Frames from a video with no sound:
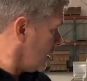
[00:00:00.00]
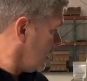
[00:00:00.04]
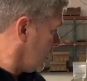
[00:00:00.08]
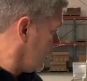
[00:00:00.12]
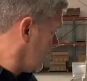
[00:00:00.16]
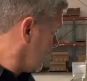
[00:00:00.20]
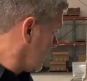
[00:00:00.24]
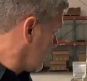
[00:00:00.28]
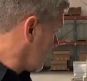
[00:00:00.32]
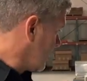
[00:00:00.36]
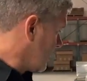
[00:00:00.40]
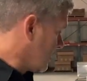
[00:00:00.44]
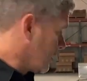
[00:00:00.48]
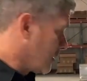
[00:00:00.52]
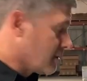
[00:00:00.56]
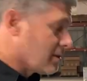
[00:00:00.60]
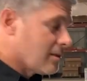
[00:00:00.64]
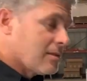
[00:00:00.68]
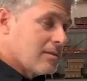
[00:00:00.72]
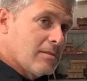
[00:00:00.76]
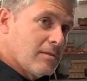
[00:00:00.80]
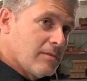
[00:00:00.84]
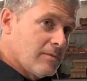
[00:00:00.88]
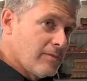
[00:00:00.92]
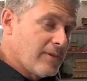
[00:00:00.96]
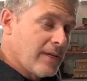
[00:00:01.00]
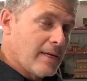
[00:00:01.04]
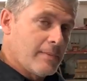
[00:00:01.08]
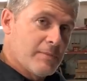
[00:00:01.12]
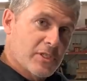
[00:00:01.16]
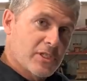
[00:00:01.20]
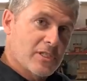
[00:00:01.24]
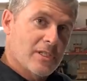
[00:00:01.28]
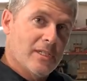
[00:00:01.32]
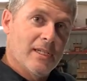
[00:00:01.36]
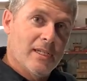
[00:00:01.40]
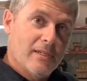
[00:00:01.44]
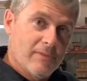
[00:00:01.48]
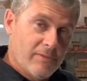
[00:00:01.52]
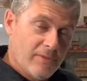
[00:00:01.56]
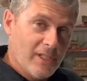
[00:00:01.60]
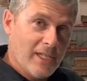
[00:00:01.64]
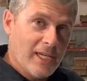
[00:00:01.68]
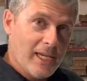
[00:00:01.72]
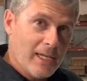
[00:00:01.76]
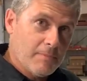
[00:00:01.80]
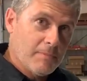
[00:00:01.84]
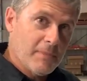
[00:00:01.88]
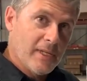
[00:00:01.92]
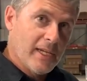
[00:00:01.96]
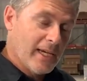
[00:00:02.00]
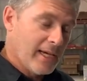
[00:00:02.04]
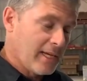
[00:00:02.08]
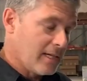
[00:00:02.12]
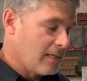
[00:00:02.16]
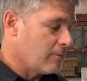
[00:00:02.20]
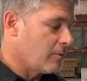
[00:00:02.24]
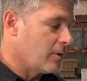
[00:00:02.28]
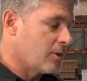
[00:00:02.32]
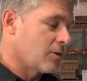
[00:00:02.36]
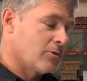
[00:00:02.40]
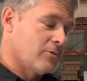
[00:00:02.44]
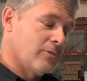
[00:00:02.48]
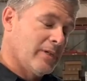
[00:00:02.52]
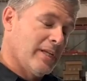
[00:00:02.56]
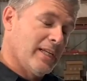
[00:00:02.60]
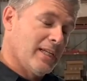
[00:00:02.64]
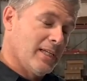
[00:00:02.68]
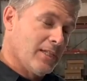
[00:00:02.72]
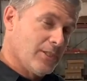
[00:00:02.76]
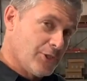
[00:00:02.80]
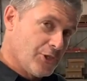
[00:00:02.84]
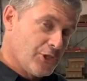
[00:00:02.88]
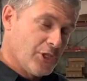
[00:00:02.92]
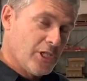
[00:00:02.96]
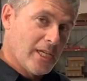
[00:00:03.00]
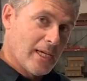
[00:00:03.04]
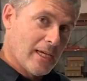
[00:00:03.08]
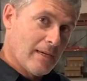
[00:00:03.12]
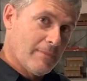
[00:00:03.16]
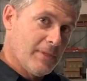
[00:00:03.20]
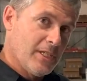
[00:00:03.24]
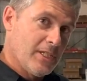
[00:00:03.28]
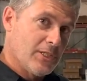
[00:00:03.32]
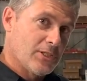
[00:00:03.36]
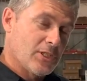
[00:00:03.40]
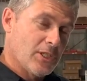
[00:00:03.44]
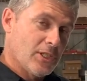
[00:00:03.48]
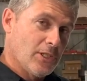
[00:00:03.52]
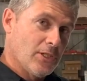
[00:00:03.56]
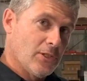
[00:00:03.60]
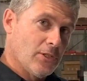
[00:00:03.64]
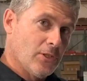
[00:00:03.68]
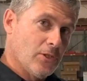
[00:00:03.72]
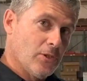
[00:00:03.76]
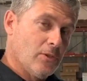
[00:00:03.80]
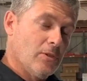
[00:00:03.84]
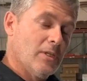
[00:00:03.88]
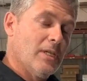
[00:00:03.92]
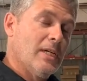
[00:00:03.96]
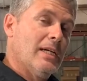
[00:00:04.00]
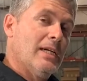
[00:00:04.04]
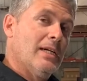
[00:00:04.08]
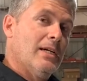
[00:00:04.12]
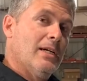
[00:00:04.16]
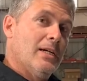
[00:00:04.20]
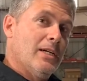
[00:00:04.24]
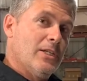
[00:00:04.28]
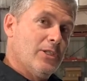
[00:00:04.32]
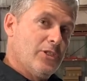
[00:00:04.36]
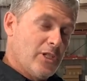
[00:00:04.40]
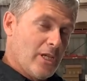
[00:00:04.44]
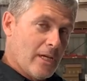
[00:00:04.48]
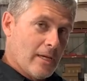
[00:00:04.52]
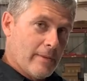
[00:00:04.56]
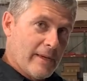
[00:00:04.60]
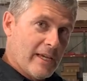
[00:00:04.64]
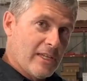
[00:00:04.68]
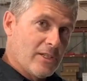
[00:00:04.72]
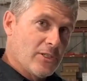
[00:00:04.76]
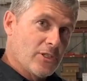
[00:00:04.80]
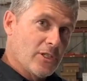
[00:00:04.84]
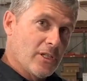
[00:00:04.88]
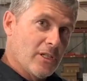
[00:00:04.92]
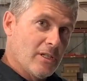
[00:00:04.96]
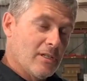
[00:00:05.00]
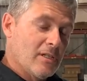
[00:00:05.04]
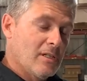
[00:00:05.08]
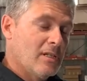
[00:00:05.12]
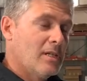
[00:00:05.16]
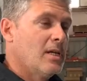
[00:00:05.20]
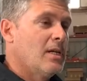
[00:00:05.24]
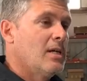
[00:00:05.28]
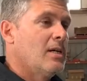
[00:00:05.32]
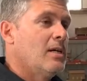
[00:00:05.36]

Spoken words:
This is famously a V8 Miata, which is running a GM ECU, a GM engine,